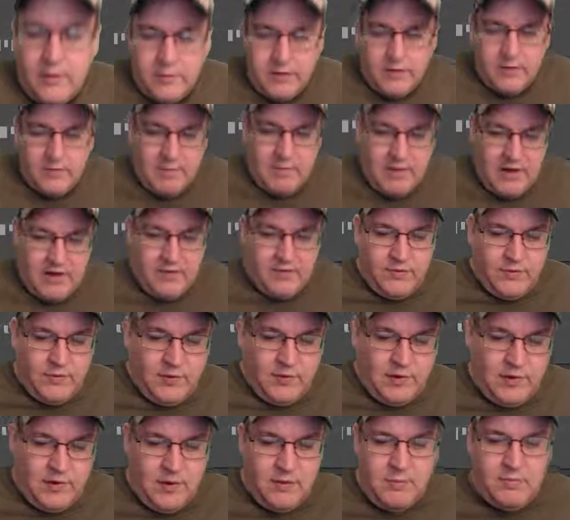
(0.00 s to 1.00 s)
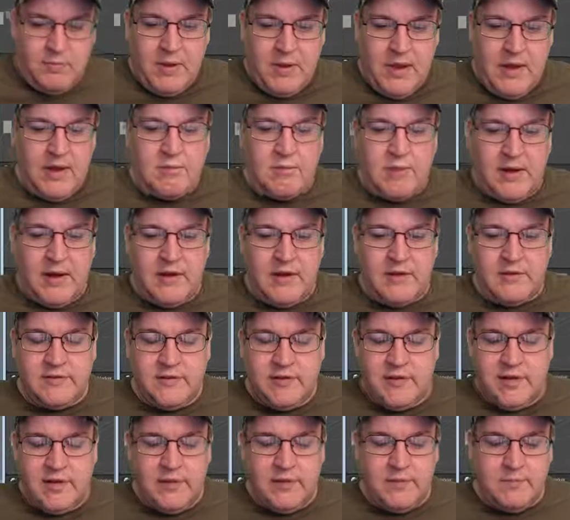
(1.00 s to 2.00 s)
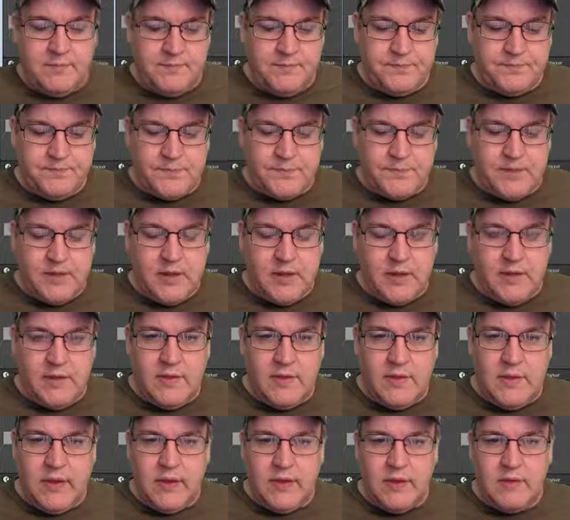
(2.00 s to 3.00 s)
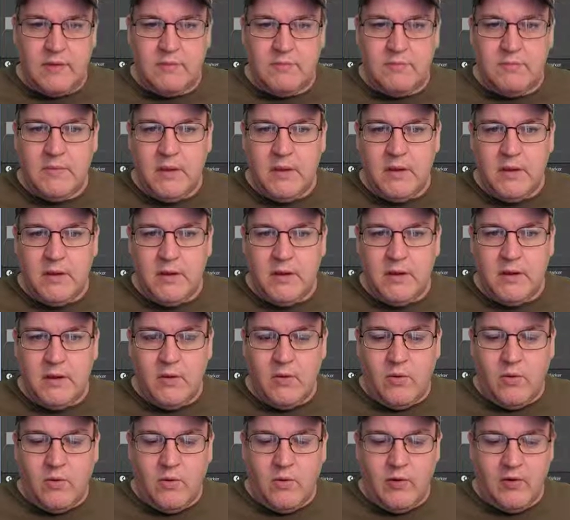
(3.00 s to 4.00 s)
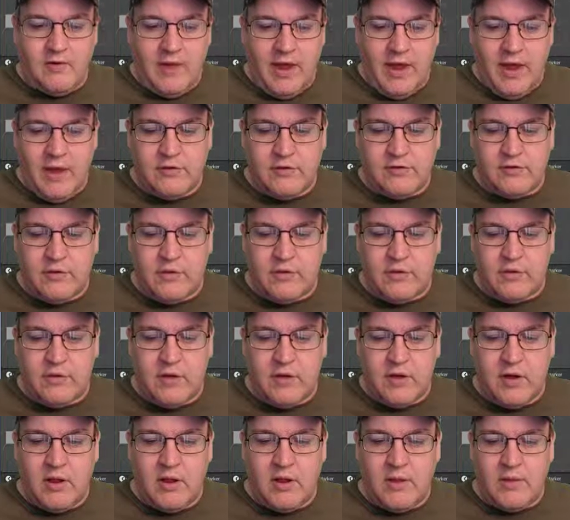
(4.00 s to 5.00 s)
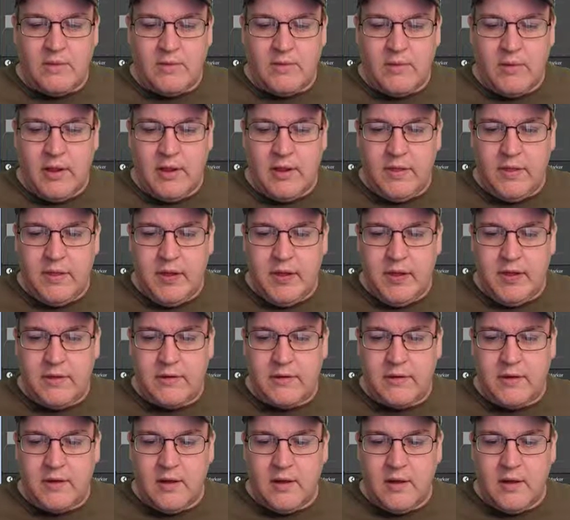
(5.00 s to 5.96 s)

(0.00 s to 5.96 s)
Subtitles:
the numpad minus key, and then or dash, whatever you want to call it, and then